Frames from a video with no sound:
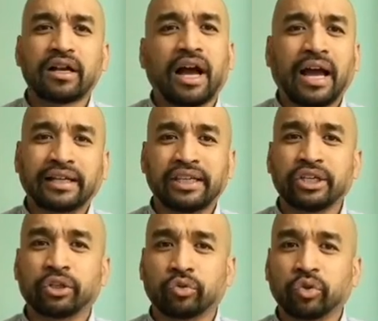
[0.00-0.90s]

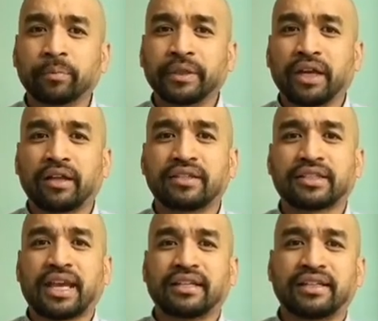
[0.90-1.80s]
IKEA grew beyond
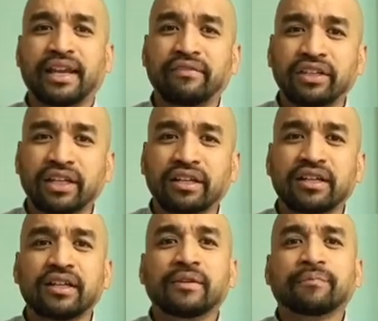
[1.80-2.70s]
Scandinavia,
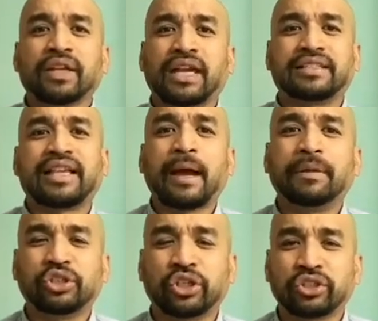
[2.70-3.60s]

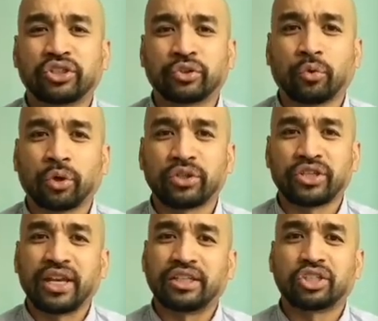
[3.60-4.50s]
establishing stores
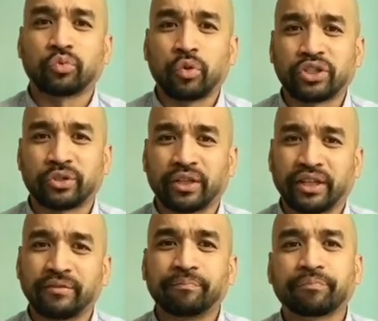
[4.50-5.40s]
in Switzerland.
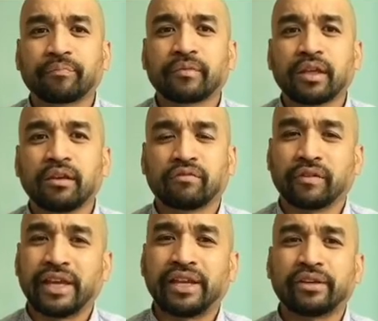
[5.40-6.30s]
From
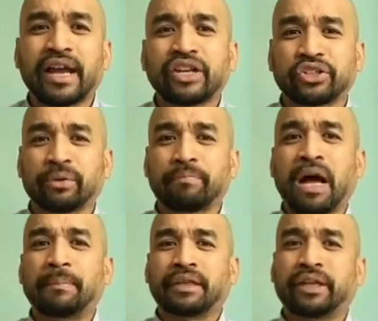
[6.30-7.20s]
the international
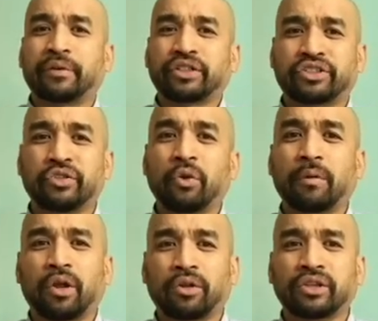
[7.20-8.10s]
popularity
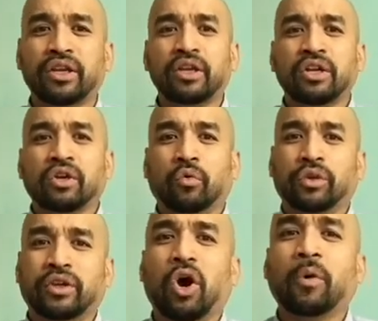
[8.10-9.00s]
snowballed with
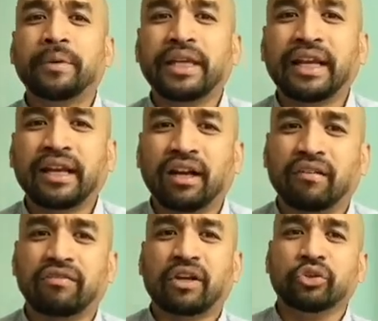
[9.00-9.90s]
the opening
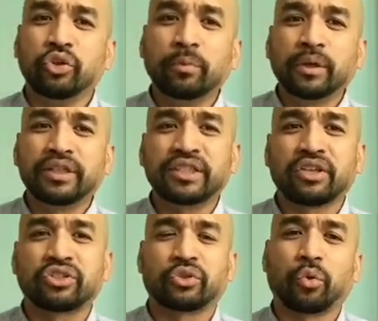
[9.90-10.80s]
of numerous
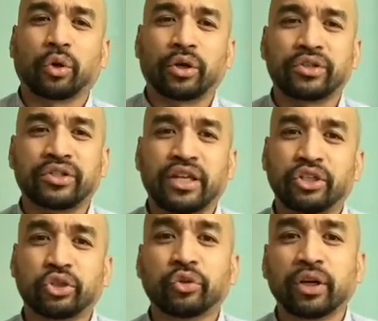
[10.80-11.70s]
stores in
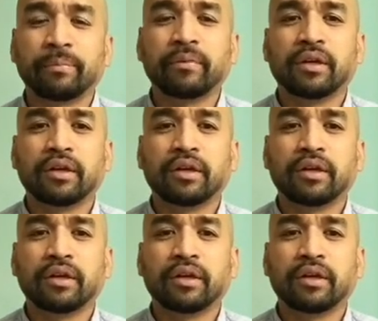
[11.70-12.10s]
Europe,